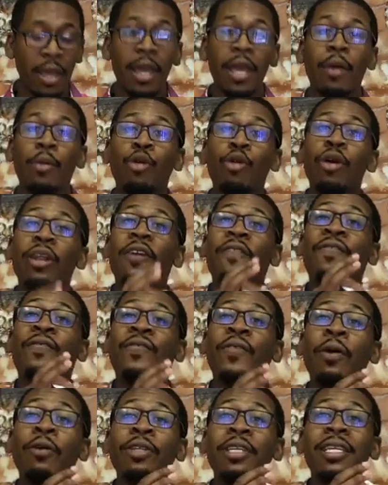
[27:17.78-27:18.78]
we're going to
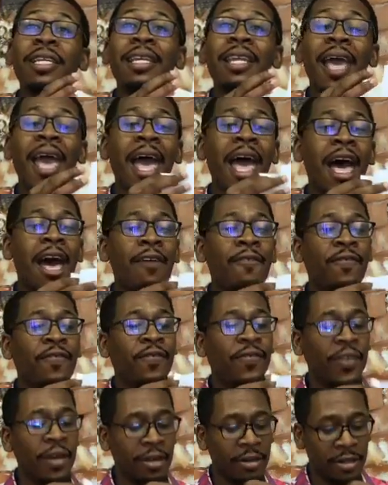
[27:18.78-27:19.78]
fold it in half
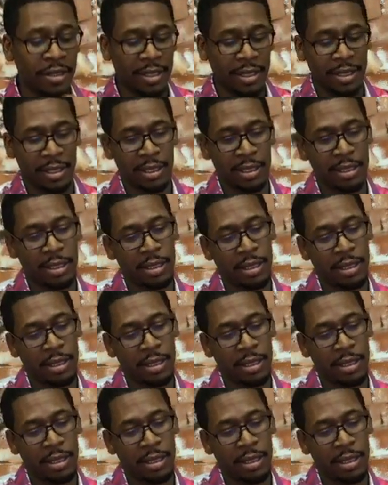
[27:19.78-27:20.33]
first.